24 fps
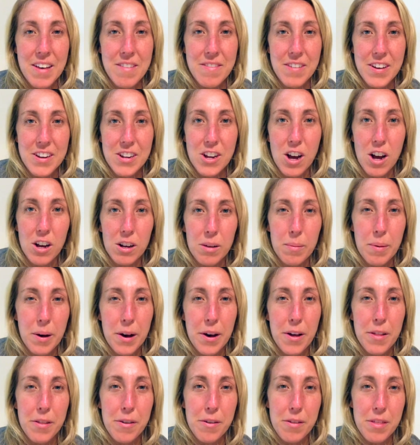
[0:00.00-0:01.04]
if I talk about
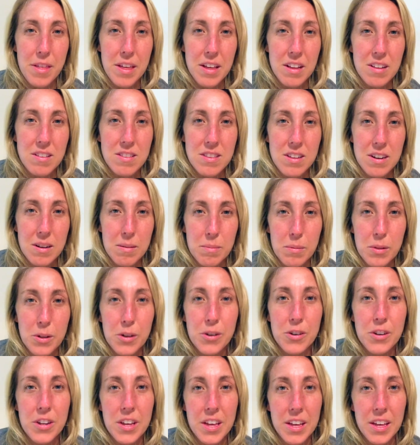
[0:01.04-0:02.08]
other things that I'm
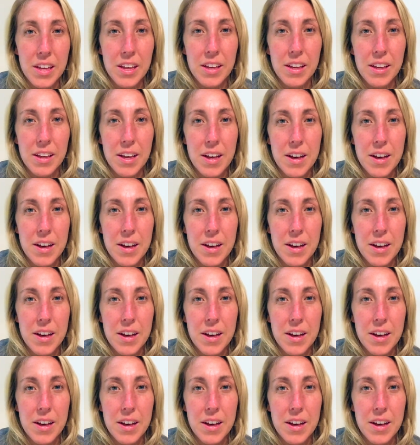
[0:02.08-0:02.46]
learning,